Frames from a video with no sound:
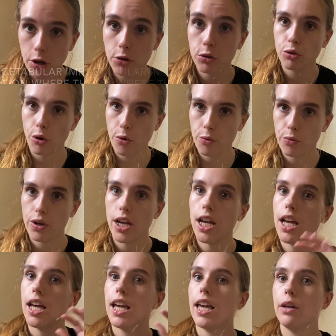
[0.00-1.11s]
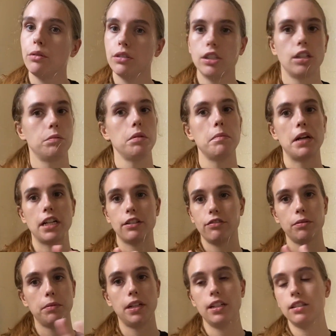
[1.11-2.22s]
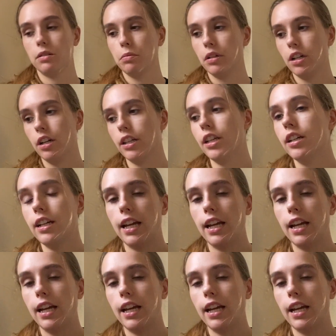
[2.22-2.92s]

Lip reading: So it will just be better for me to just put it on here